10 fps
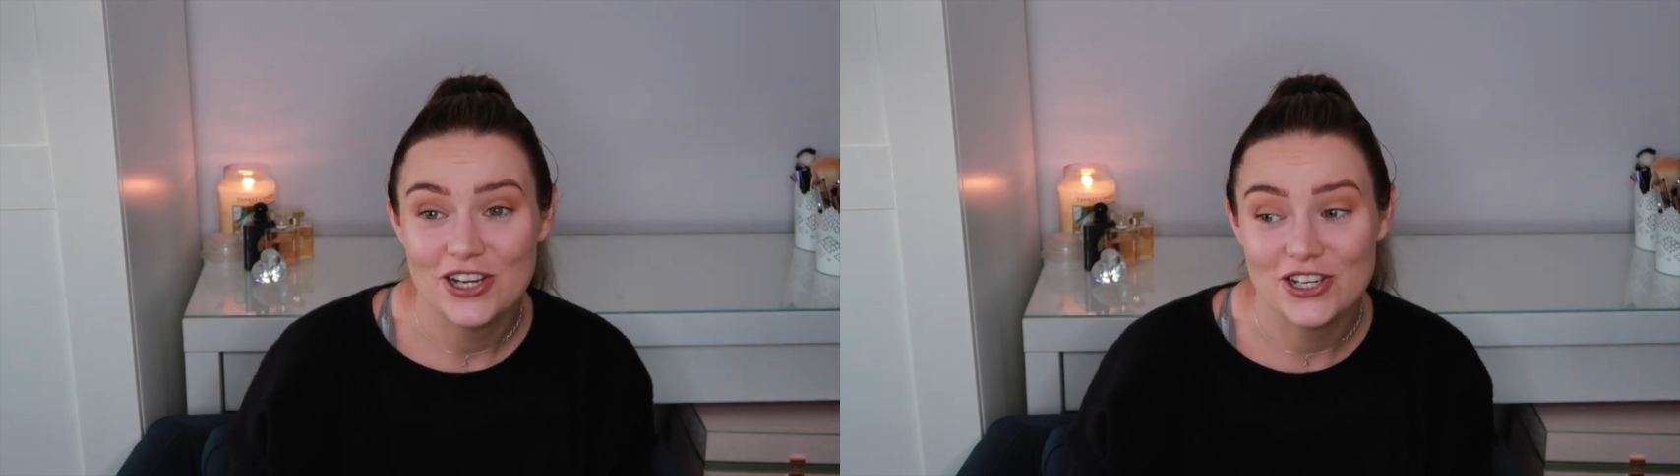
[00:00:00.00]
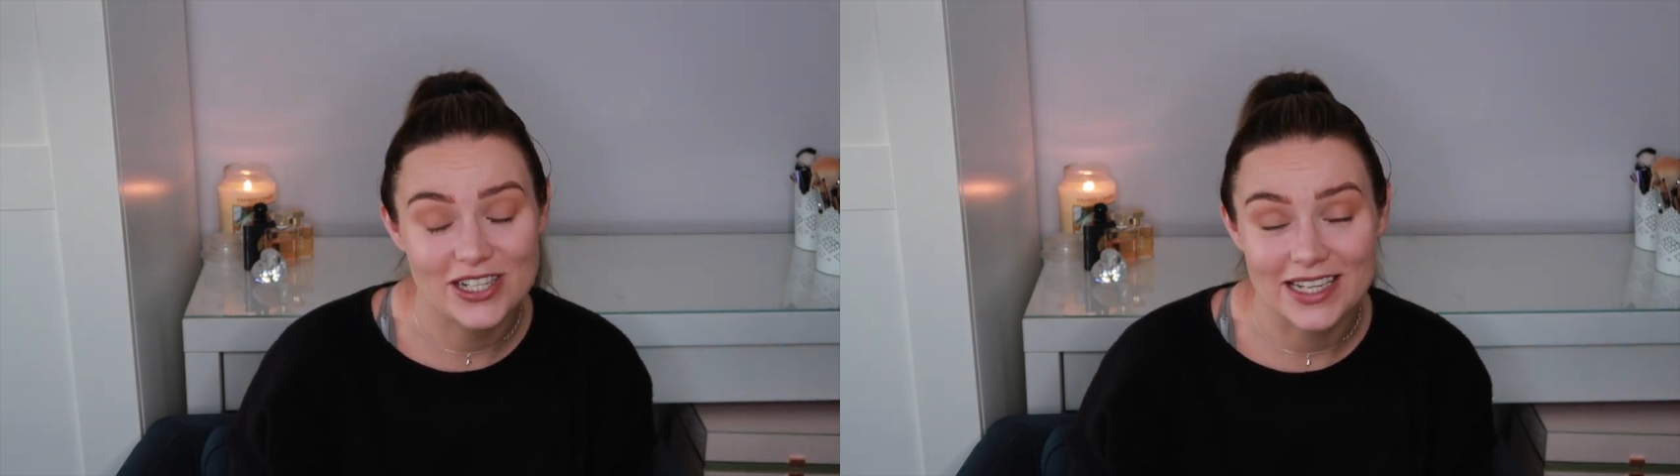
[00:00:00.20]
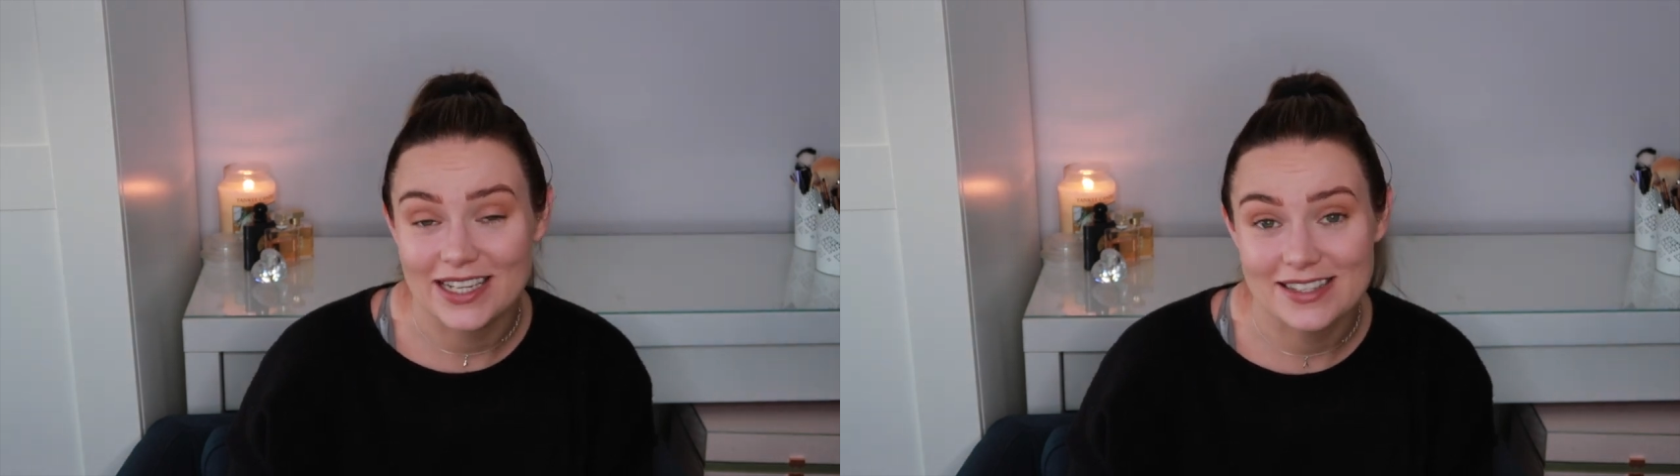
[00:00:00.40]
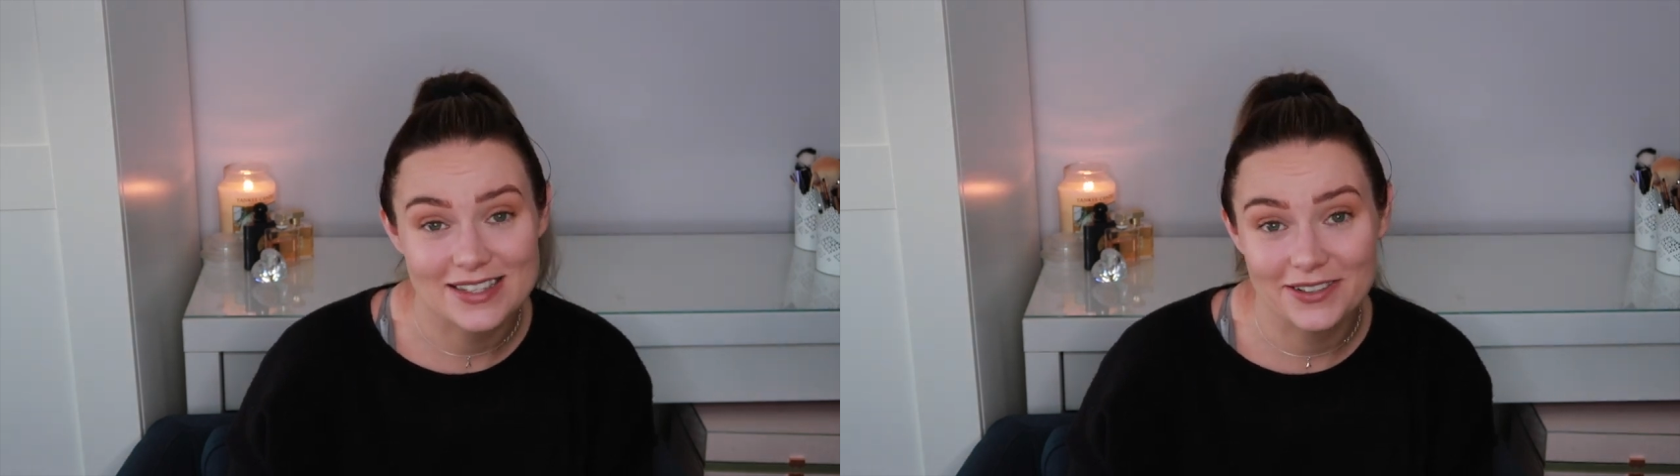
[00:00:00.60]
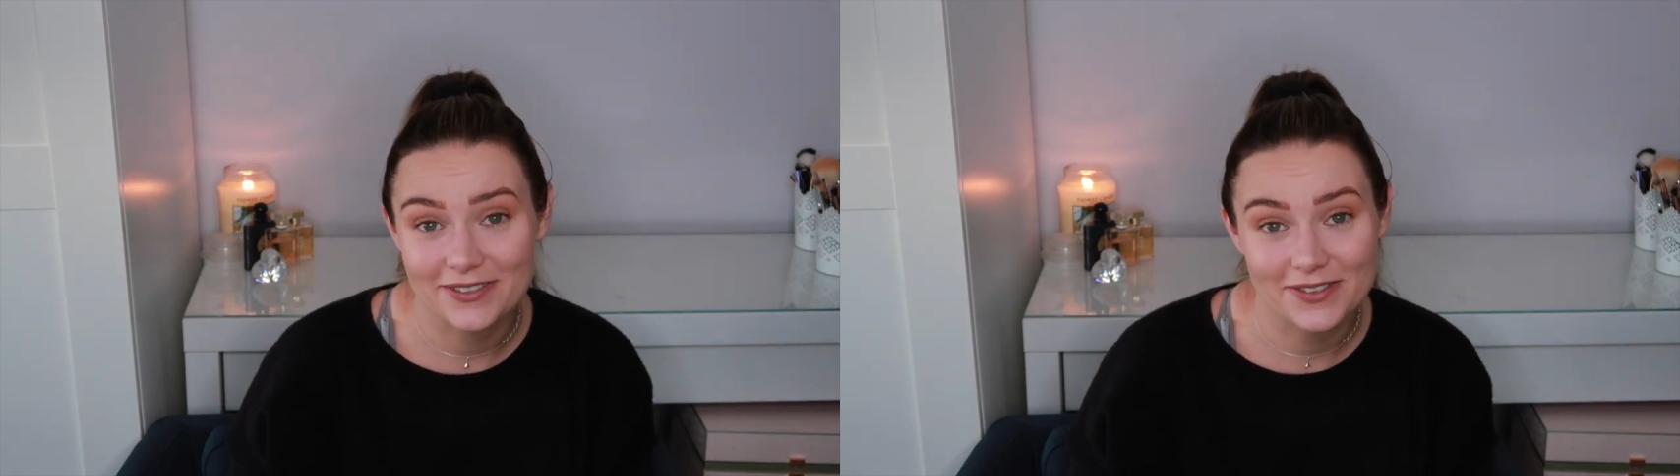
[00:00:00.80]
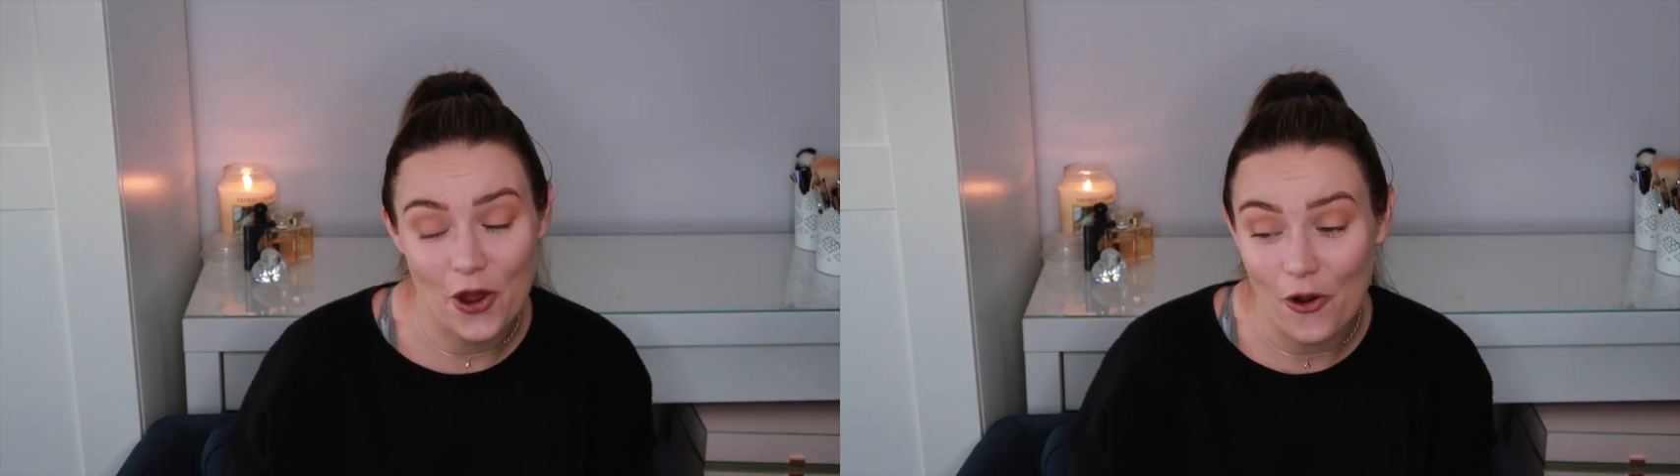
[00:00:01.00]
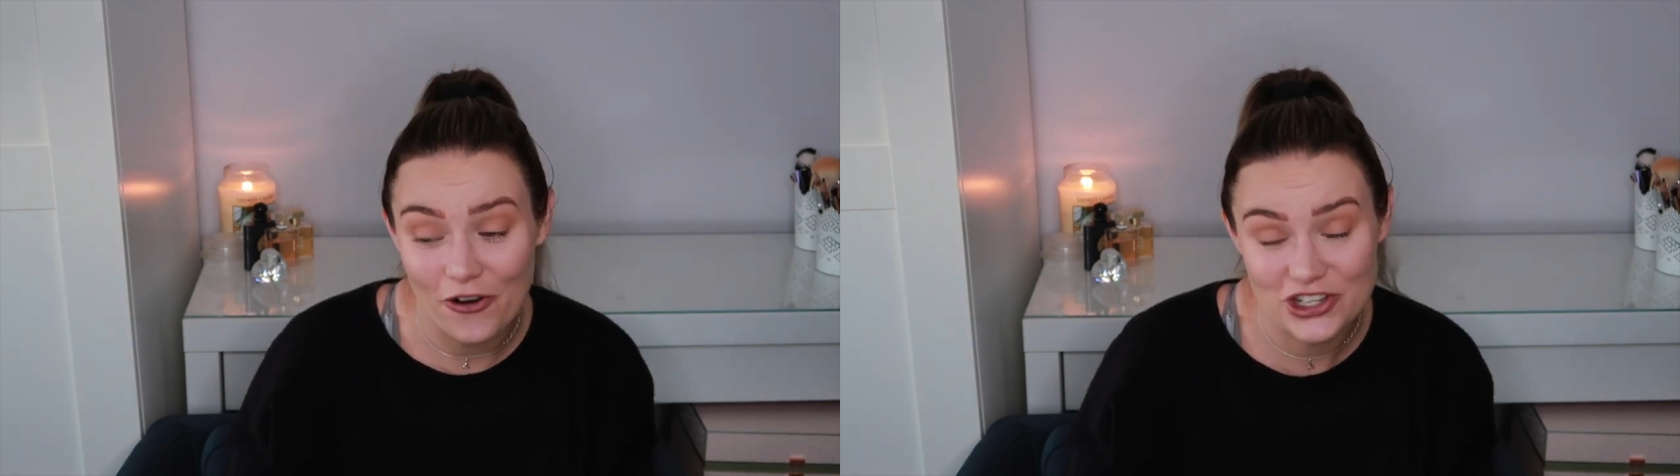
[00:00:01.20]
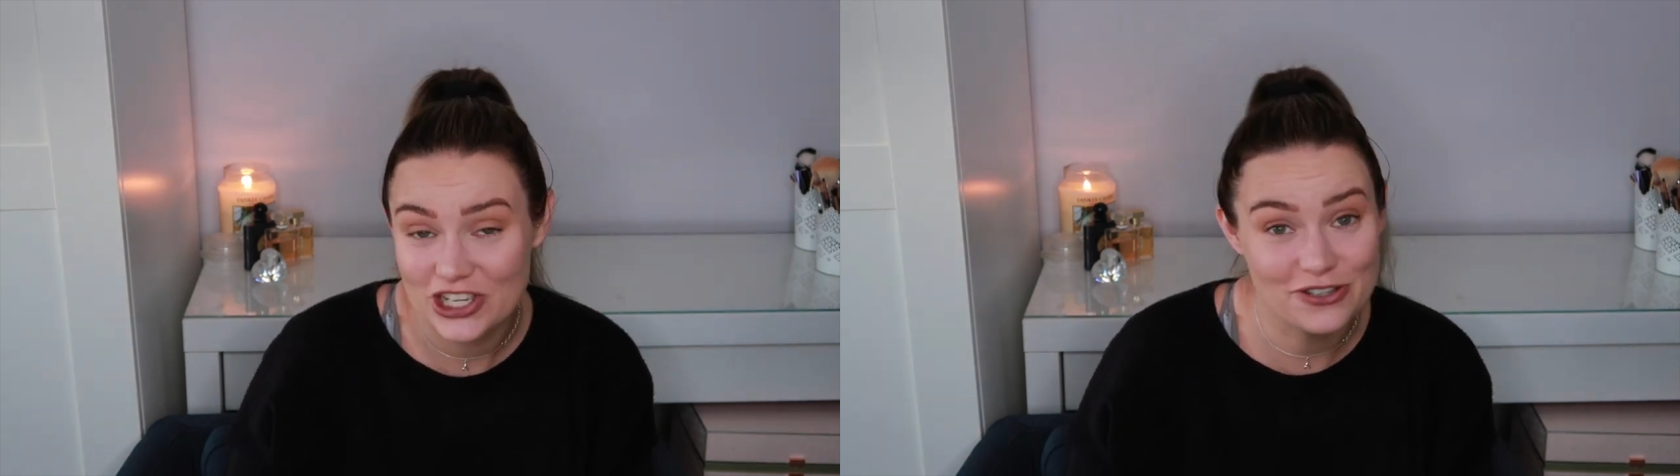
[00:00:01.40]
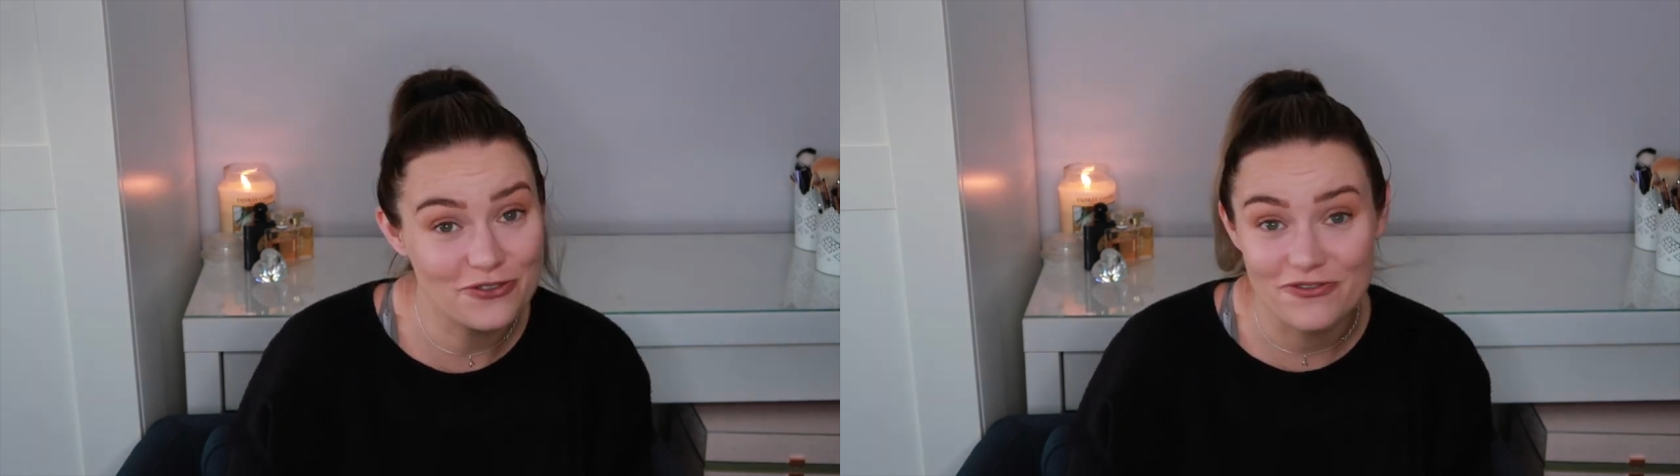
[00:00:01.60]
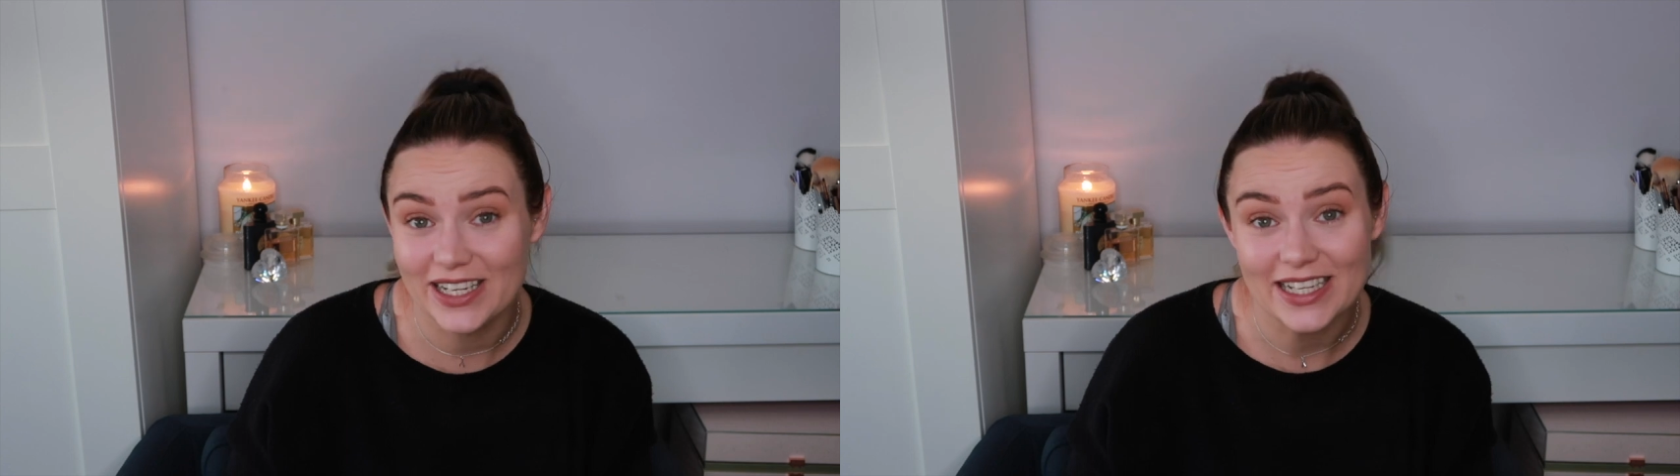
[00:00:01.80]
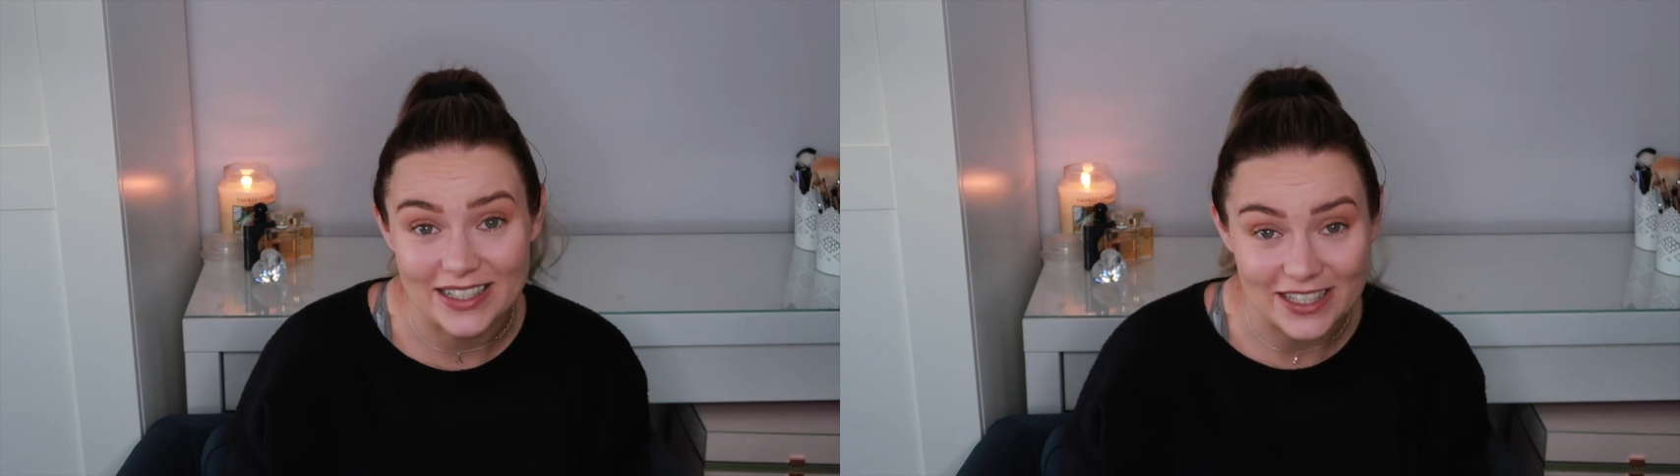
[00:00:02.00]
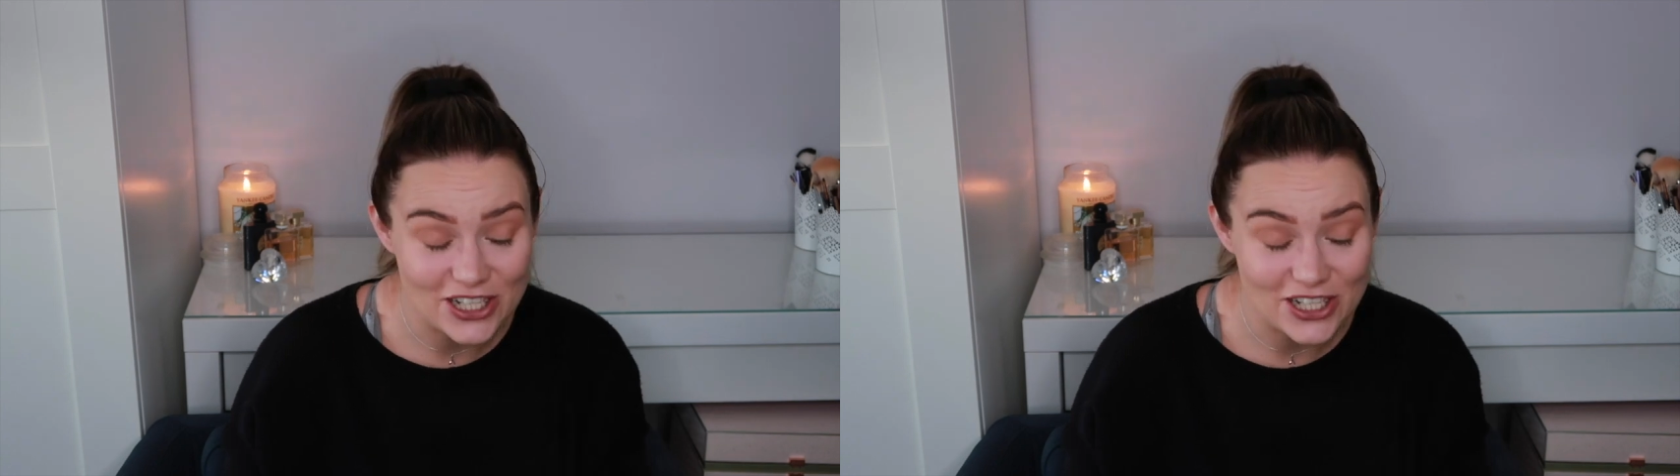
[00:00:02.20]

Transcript: She's unreal.